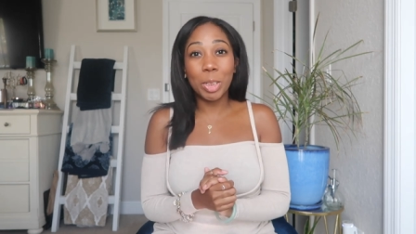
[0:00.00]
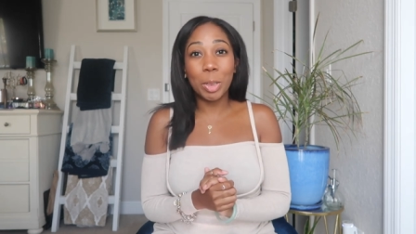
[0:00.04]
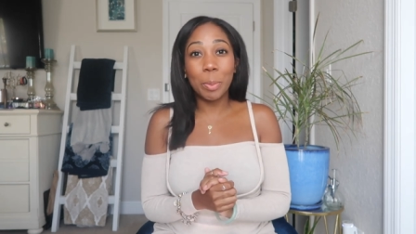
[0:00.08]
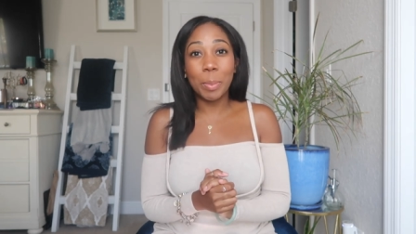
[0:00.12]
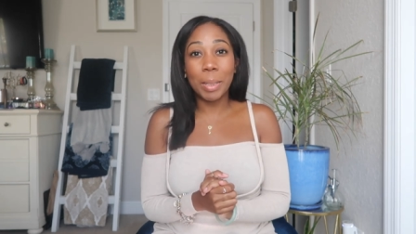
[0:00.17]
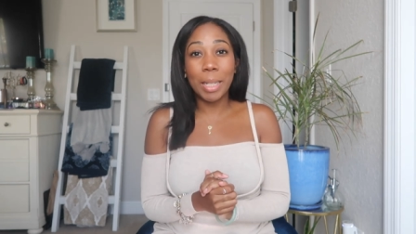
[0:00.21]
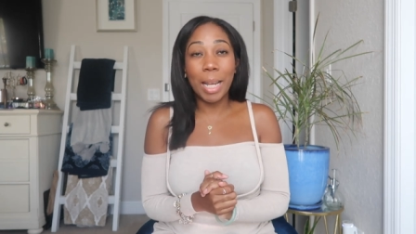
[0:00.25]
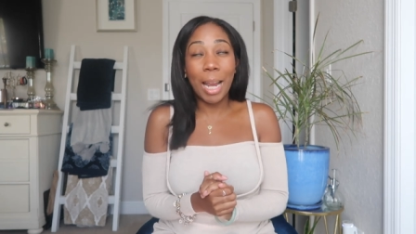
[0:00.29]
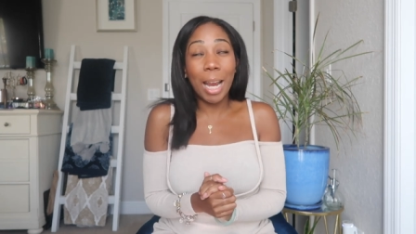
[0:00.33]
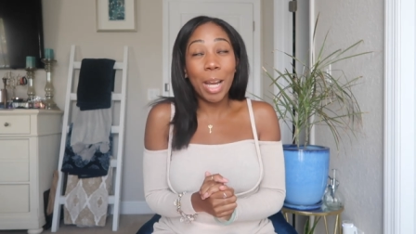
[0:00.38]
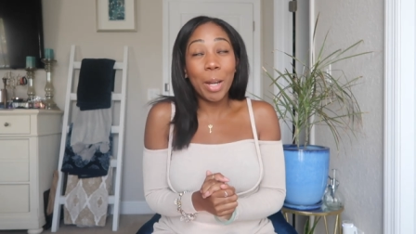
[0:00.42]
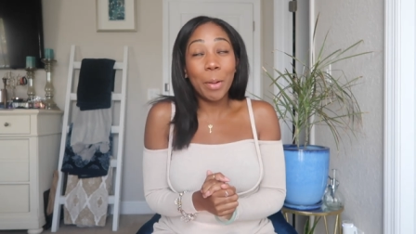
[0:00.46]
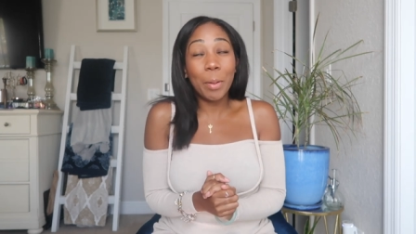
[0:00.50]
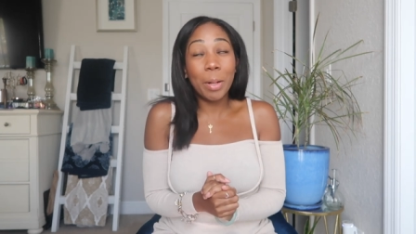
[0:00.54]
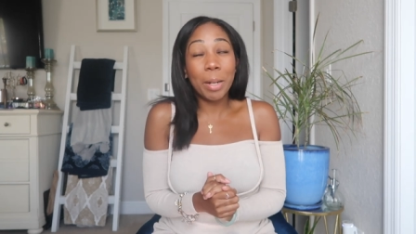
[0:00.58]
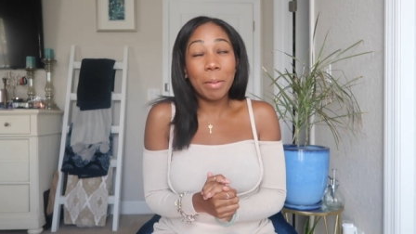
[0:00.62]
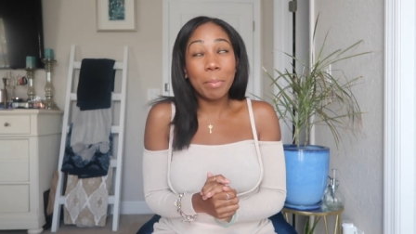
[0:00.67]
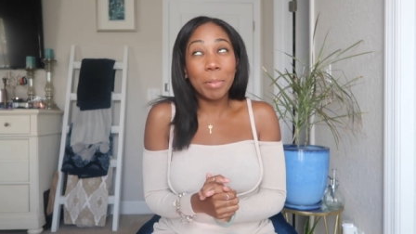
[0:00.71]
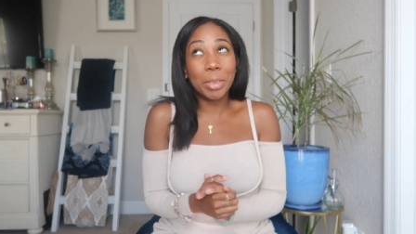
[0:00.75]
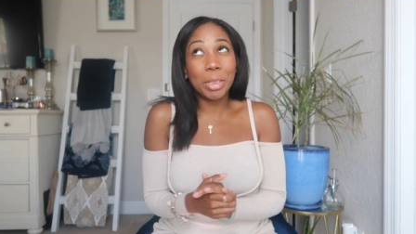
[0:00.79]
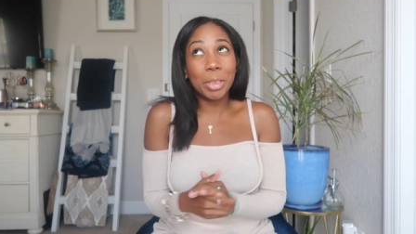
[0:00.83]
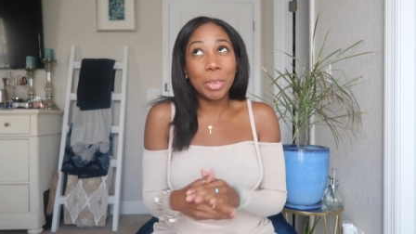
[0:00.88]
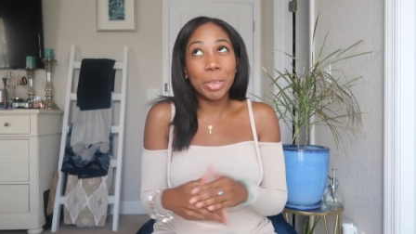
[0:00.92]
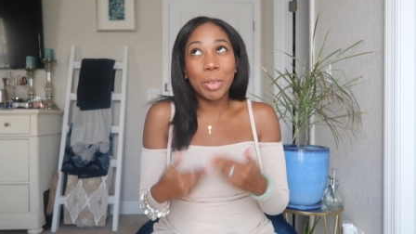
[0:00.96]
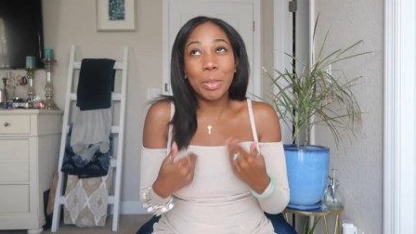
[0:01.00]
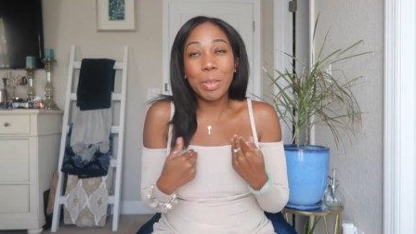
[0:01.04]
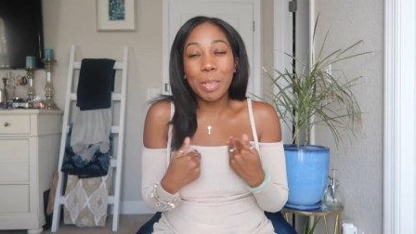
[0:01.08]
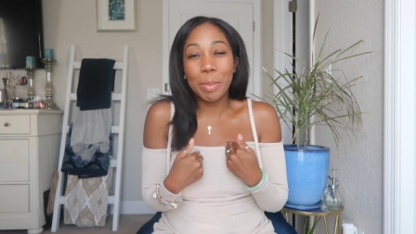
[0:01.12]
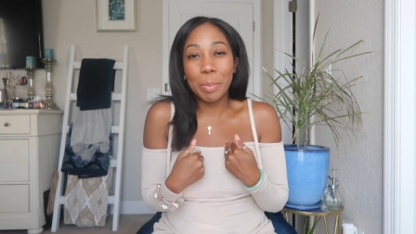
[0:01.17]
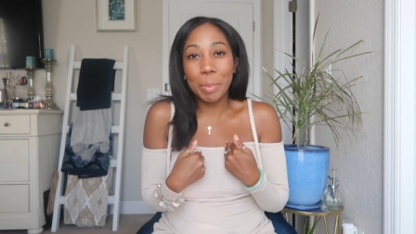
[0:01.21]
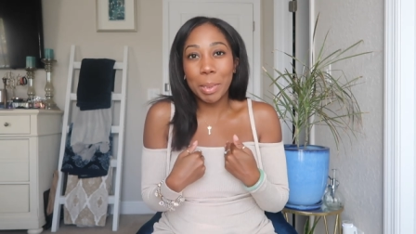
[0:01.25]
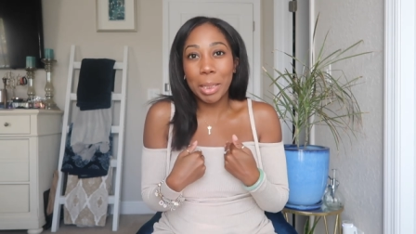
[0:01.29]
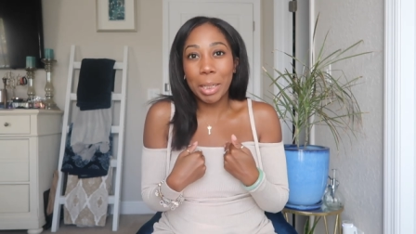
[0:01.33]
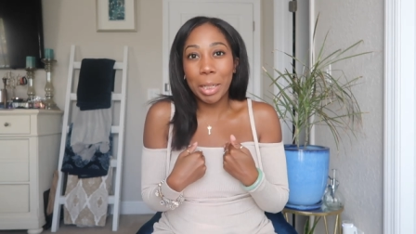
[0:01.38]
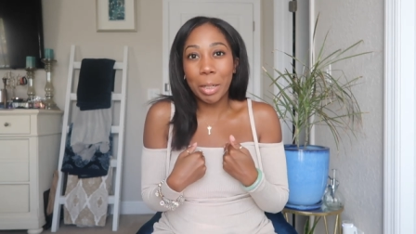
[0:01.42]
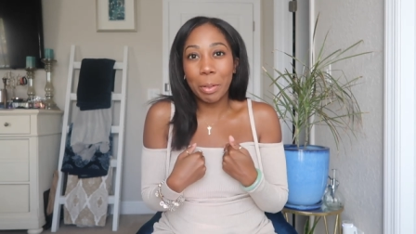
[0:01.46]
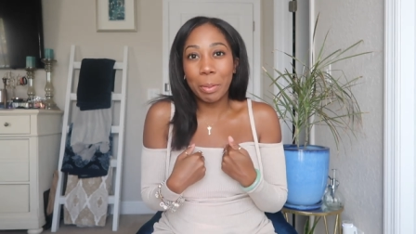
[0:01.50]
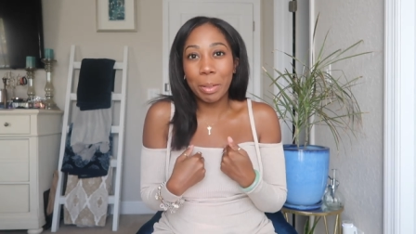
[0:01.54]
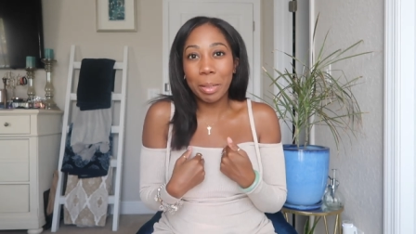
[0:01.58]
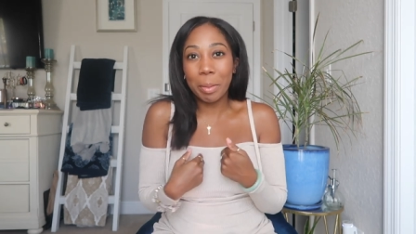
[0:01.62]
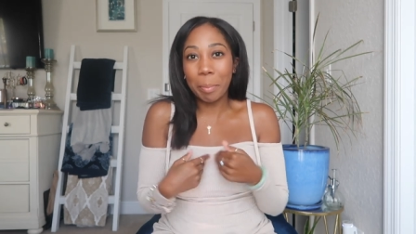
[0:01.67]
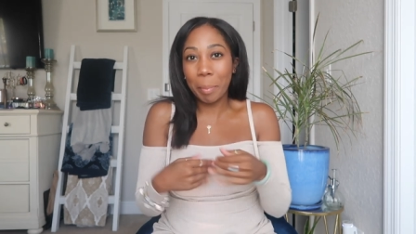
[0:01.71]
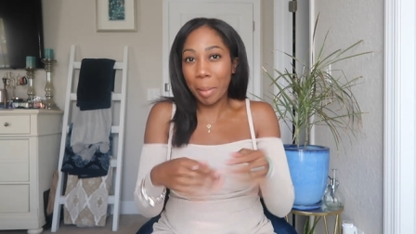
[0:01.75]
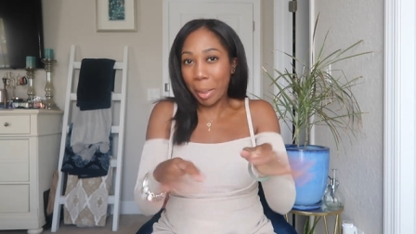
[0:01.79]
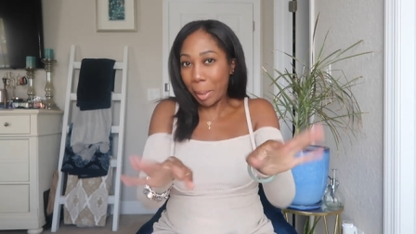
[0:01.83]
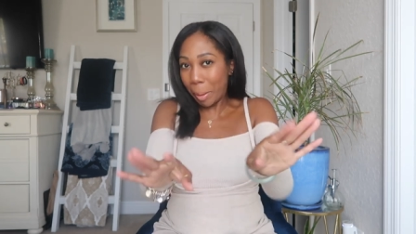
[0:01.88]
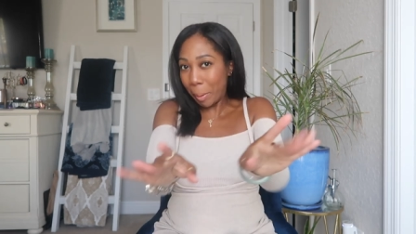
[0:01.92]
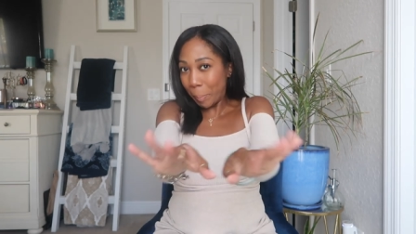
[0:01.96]
You could be anywhere, but you choose to be here
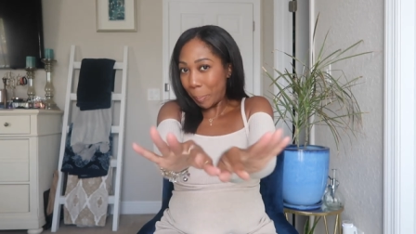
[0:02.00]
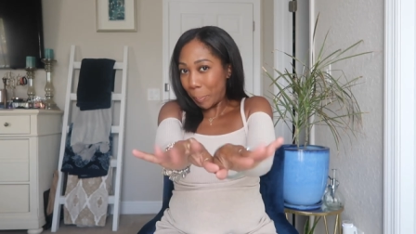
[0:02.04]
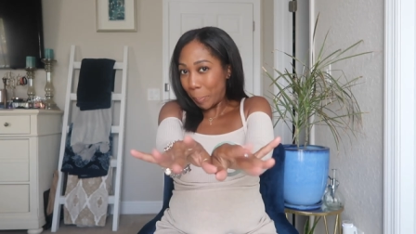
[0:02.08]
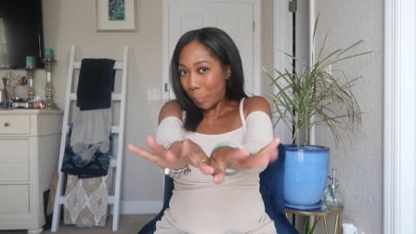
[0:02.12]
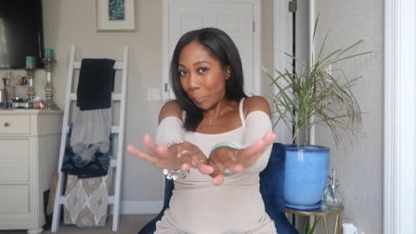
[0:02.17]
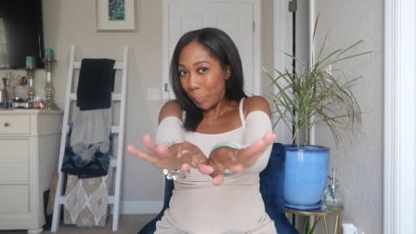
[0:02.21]
with me.